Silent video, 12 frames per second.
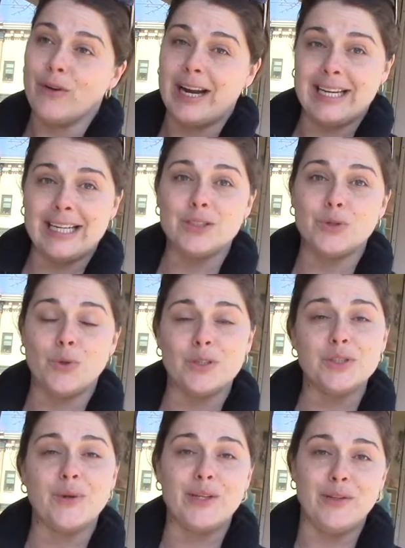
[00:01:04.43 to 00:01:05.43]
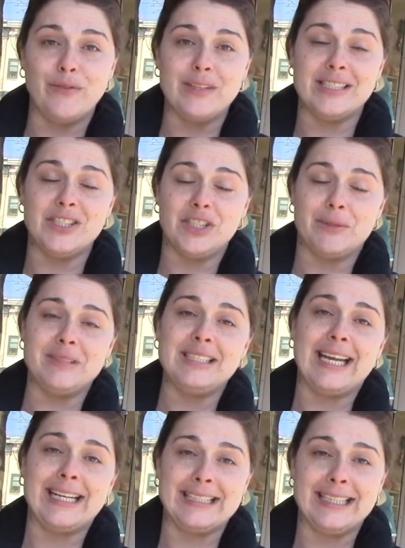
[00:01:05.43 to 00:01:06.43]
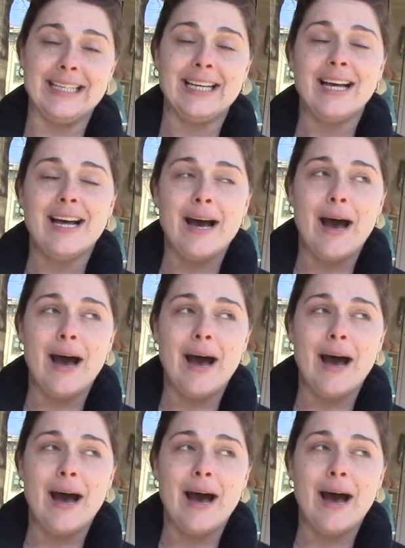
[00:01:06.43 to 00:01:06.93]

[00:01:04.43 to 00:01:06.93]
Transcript: right next door, so I do visit Schimpff's daily.